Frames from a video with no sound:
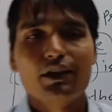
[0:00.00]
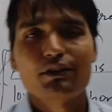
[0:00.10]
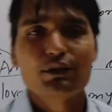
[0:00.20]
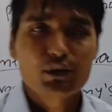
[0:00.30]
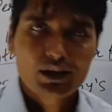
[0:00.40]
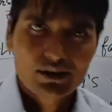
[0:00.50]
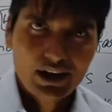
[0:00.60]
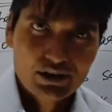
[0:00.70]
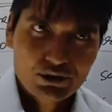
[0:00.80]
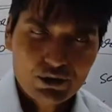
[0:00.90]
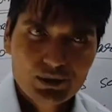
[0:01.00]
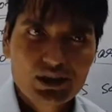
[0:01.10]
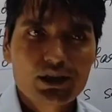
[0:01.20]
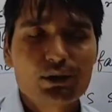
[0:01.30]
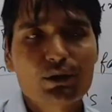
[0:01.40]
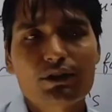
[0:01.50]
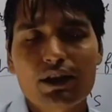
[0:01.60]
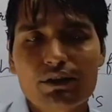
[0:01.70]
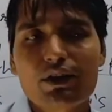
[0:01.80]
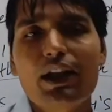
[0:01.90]
So you can write your opinion
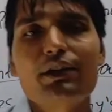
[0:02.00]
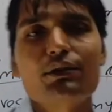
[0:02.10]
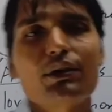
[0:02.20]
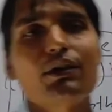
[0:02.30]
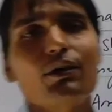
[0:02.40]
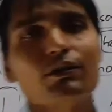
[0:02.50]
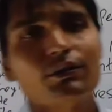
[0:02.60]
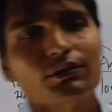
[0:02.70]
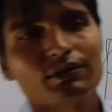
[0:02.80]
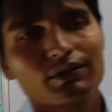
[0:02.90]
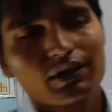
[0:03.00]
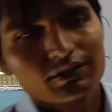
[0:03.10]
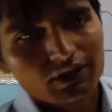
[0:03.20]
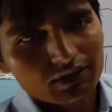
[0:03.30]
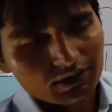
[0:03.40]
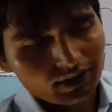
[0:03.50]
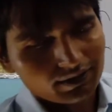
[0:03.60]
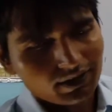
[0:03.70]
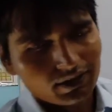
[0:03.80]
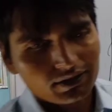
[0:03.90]
yourself, and you can also tell
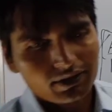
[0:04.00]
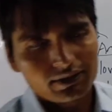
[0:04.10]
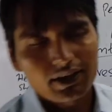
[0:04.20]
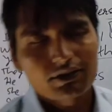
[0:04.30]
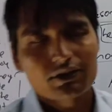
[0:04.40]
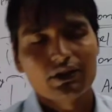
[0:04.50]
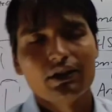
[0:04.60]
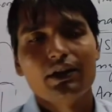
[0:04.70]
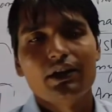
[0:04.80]
that